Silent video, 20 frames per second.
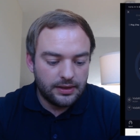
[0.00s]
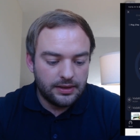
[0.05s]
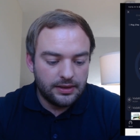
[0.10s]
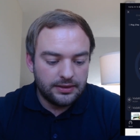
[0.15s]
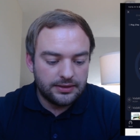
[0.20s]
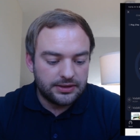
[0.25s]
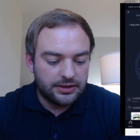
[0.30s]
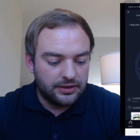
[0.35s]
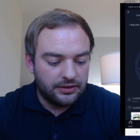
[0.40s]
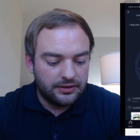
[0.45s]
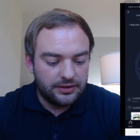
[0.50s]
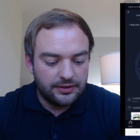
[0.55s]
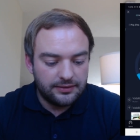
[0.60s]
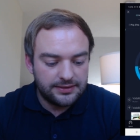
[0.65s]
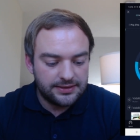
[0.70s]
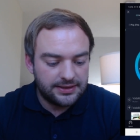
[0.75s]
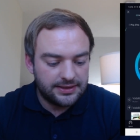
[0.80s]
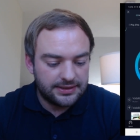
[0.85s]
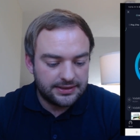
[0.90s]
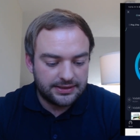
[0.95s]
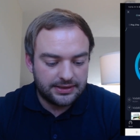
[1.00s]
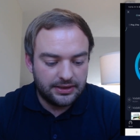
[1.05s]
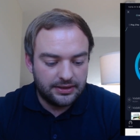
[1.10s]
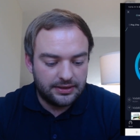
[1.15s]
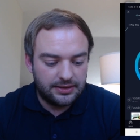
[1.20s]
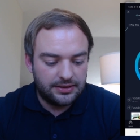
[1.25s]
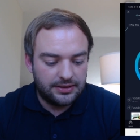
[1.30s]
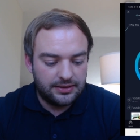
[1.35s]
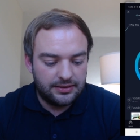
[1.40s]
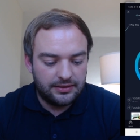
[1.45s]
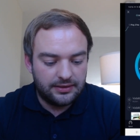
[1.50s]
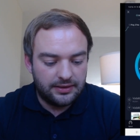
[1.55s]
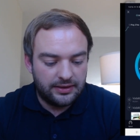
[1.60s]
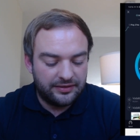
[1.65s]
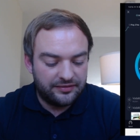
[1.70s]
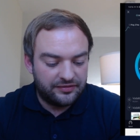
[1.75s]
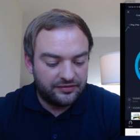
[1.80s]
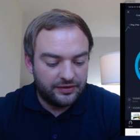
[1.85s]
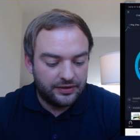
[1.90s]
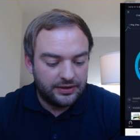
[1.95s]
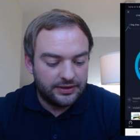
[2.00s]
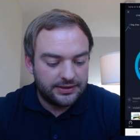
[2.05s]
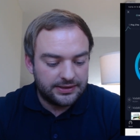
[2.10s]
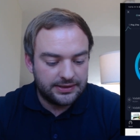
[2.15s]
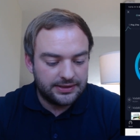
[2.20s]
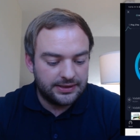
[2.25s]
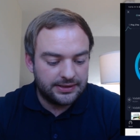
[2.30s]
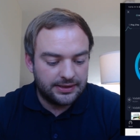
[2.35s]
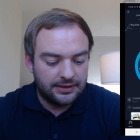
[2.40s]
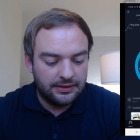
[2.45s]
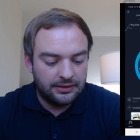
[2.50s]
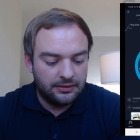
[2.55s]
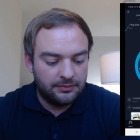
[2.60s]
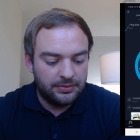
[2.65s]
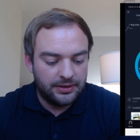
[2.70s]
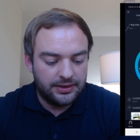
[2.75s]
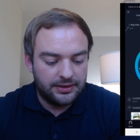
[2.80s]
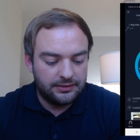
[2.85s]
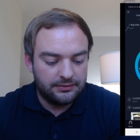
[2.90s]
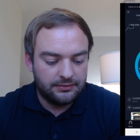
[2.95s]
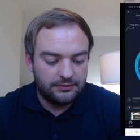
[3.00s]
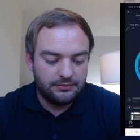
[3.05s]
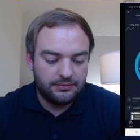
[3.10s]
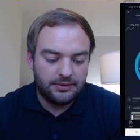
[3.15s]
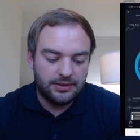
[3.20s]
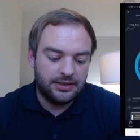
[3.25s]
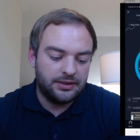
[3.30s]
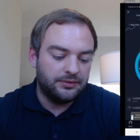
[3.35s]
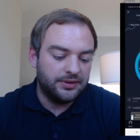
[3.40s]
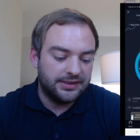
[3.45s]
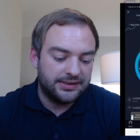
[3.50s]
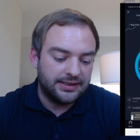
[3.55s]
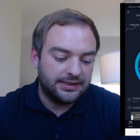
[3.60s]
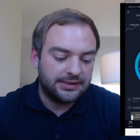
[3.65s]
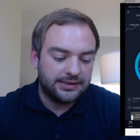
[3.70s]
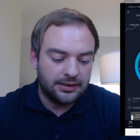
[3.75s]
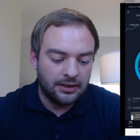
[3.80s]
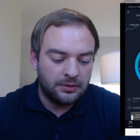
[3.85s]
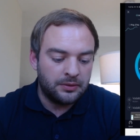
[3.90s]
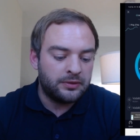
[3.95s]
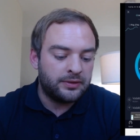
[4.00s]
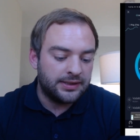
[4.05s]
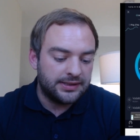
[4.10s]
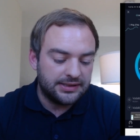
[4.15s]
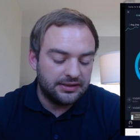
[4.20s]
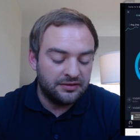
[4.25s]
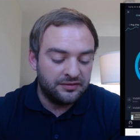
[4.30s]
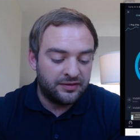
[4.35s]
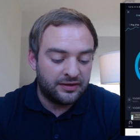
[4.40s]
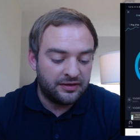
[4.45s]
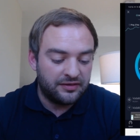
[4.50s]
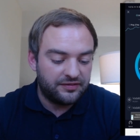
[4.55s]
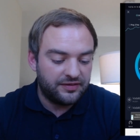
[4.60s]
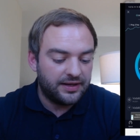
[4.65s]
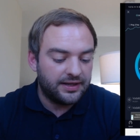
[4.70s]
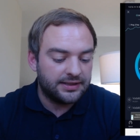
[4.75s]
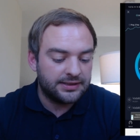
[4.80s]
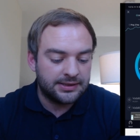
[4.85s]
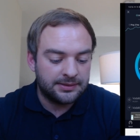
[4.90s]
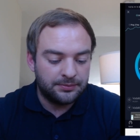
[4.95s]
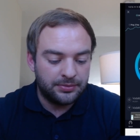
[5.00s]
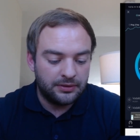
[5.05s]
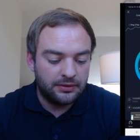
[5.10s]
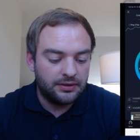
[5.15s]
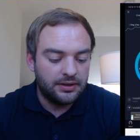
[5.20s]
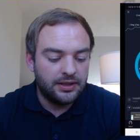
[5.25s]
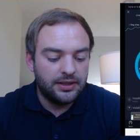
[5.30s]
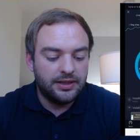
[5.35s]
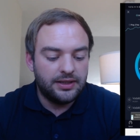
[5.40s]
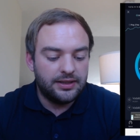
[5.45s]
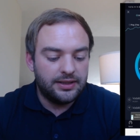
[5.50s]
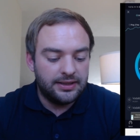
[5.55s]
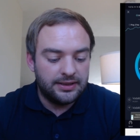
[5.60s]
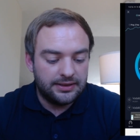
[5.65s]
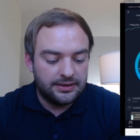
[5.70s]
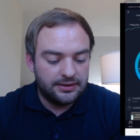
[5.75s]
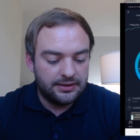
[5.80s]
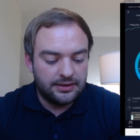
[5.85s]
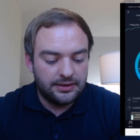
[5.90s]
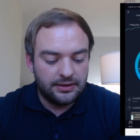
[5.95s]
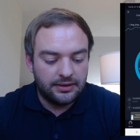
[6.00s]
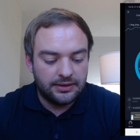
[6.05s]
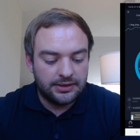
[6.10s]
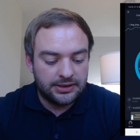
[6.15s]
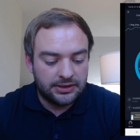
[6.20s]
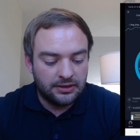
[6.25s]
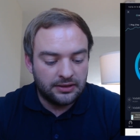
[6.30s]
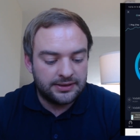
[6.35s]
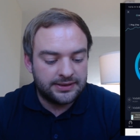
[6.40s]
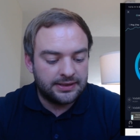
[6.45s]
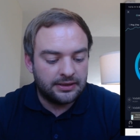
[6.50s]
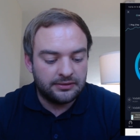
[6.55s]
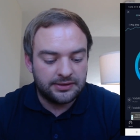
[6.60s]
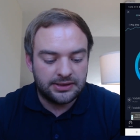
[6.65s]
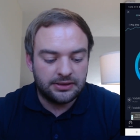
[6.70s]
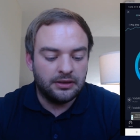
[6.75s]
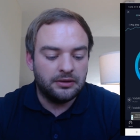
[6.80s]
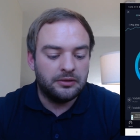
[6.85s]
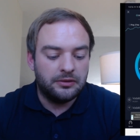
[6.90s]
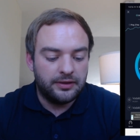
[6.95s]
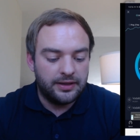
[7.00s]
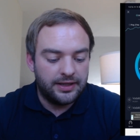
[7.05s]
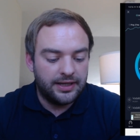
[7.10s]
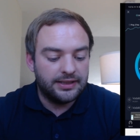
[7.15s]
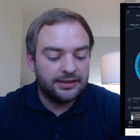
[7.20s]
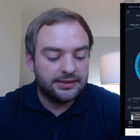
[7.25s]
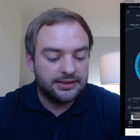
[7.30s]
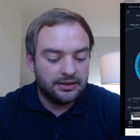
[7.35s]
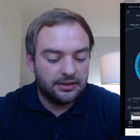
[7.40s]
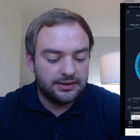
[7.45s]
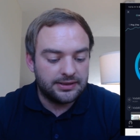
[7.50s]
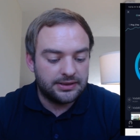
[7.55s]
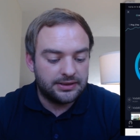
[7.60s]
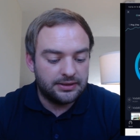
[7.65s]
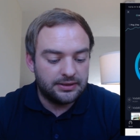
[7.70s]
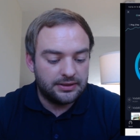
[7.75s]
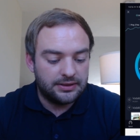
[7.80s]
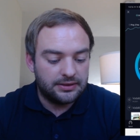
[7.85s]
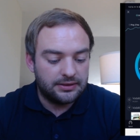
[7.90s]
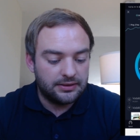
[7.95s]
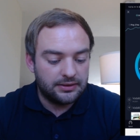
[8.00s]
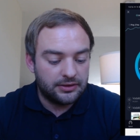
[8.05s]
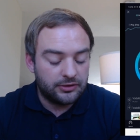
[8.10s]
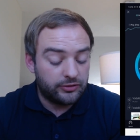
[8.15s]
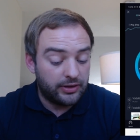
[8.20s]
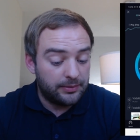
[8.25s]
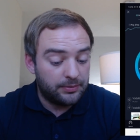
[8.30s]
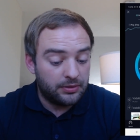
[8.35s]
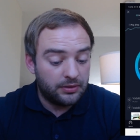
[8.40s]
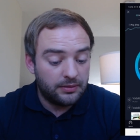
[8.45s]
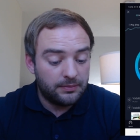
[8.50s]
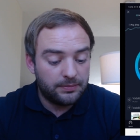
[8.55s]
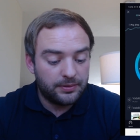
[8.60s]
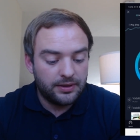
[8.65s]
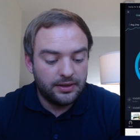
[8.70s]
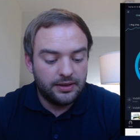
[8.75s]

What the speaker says: So you'll notice that at first it's a little bit, I don't want to say slower, it's still very fast, but it starts out slower and then starts to creep up.